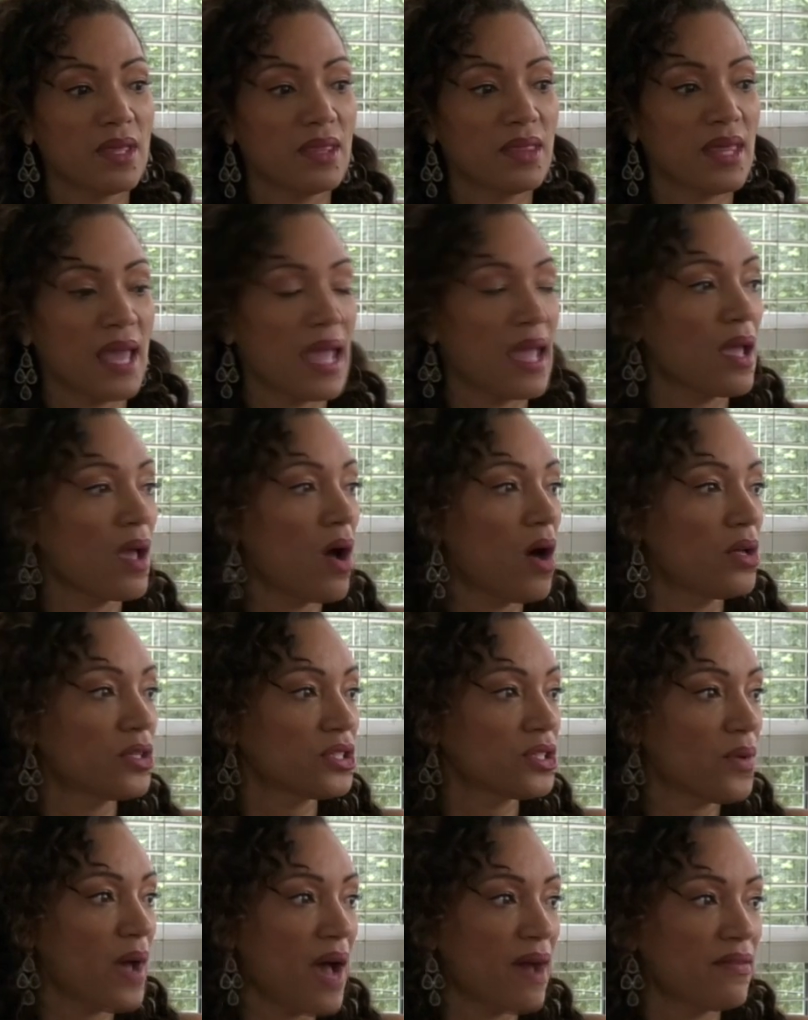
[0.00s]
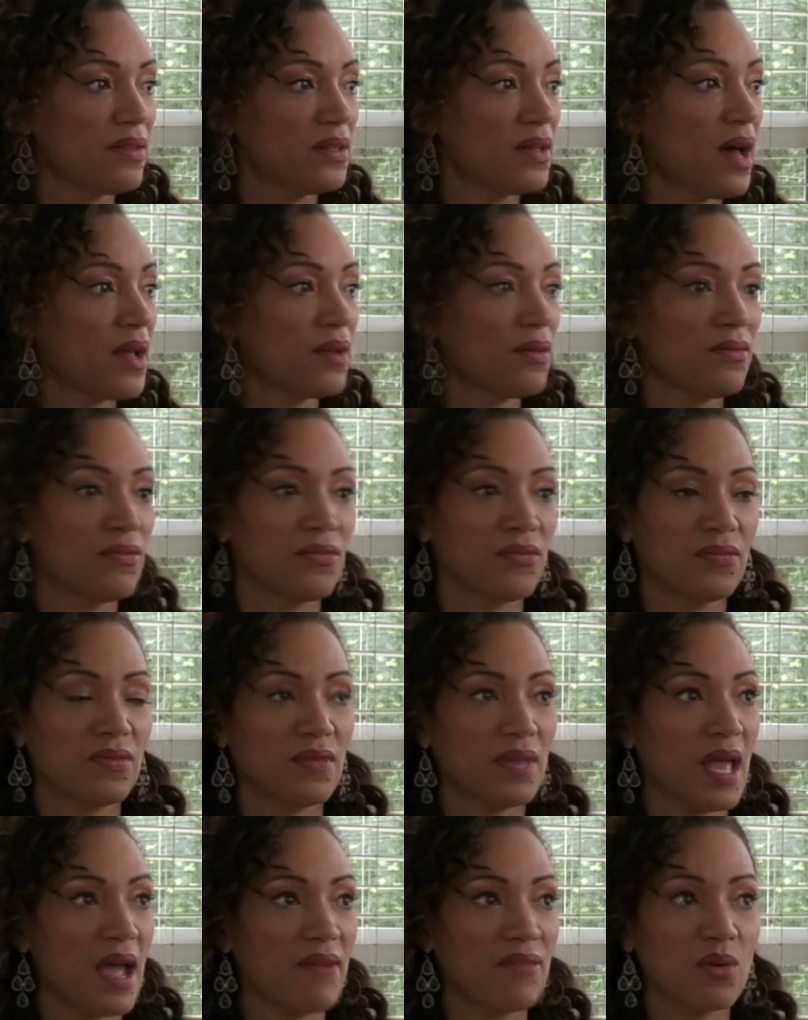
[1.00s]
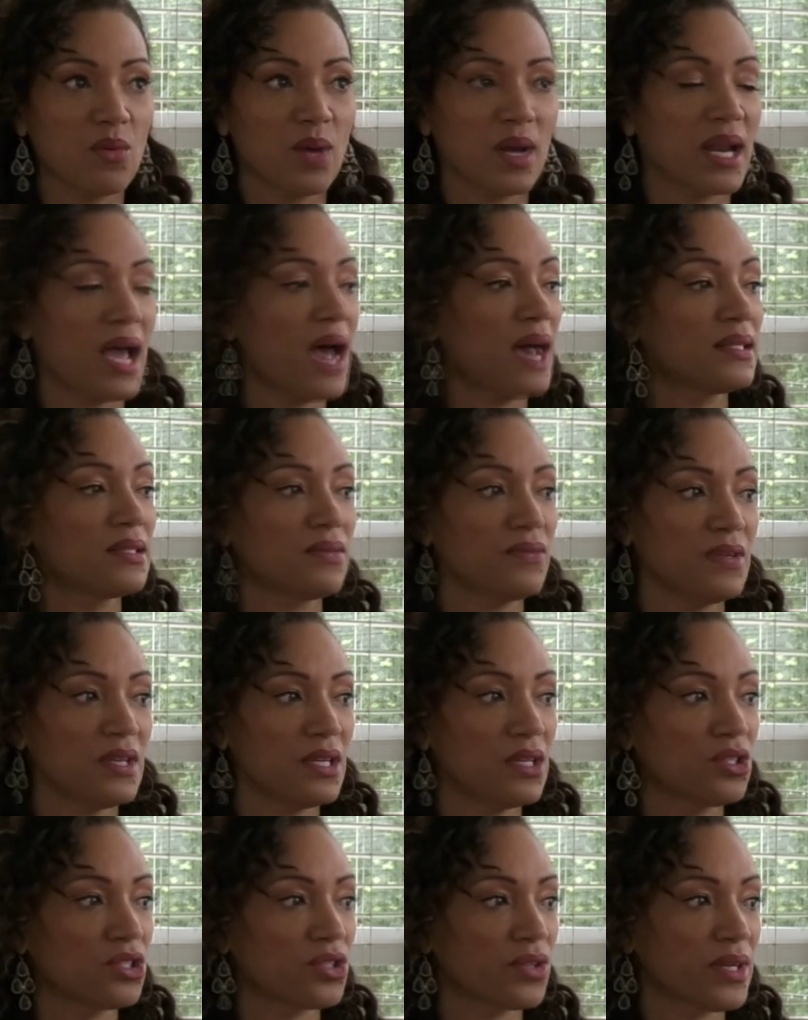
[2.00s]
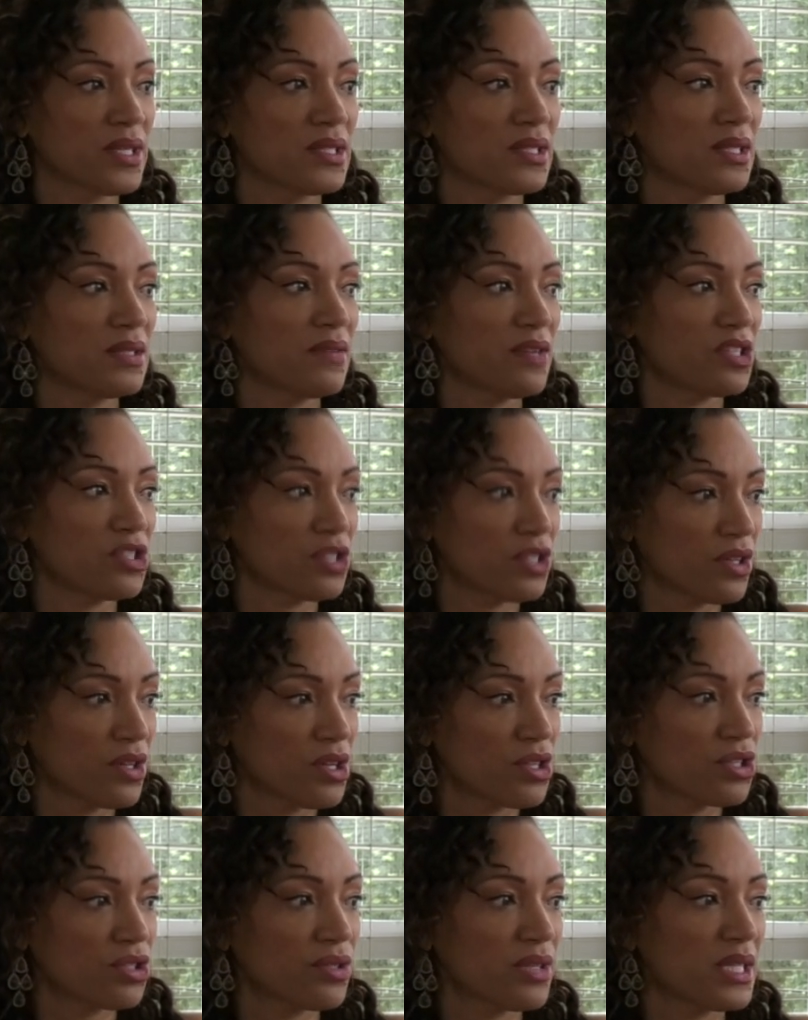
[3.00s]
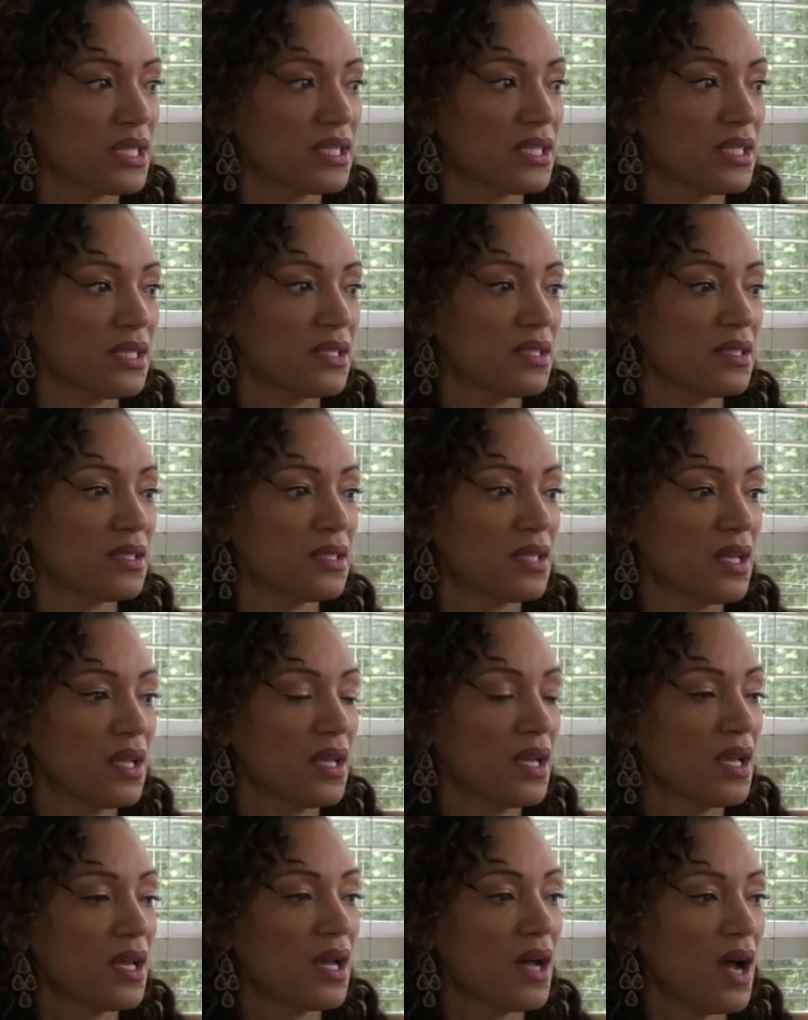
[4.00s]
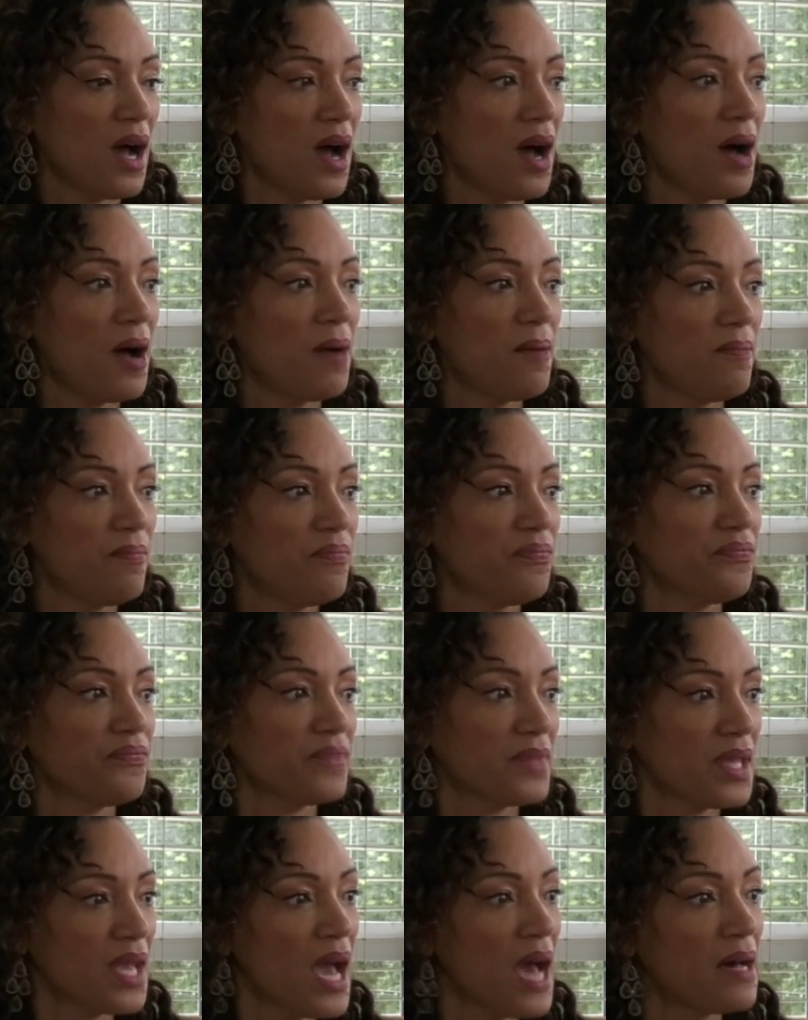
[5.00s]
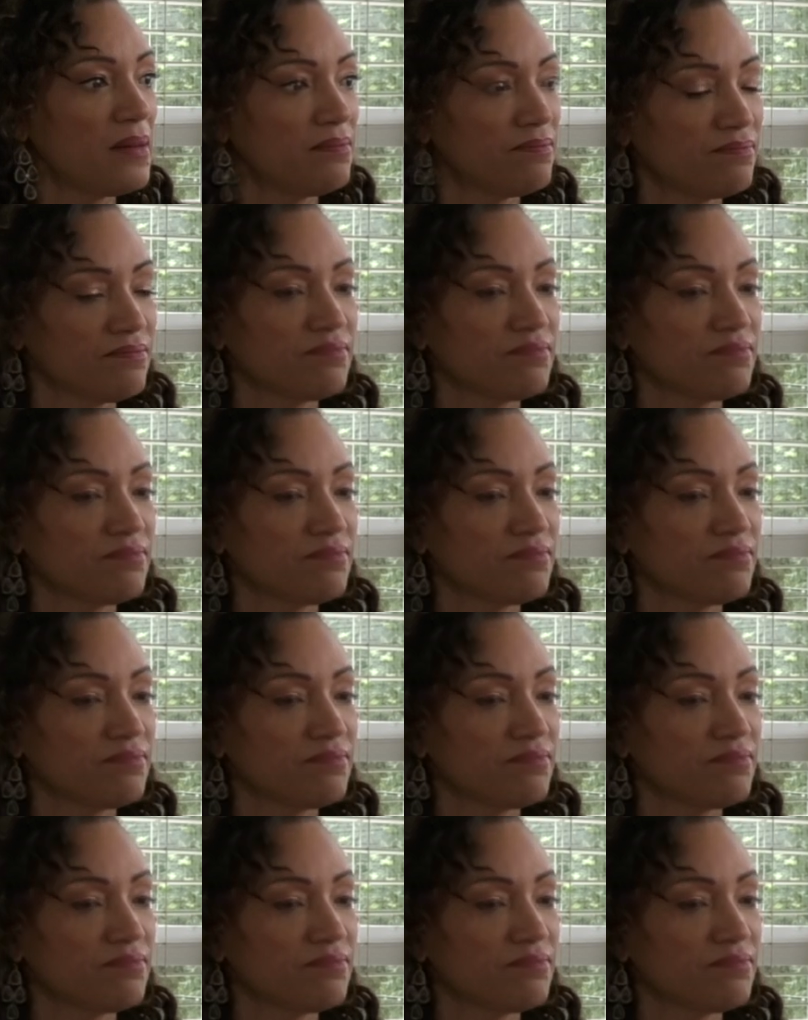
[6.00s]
They also have a lot of, everyone has vegan choices, vegetarian choices. Yeah.